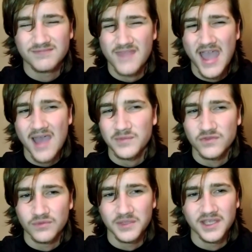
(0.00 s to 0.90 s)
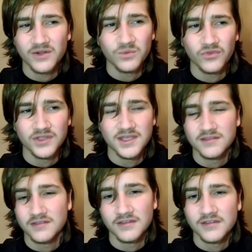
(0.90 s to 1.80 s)
happy for me. I don't really
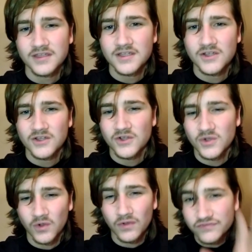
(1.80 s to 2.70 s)
get the whole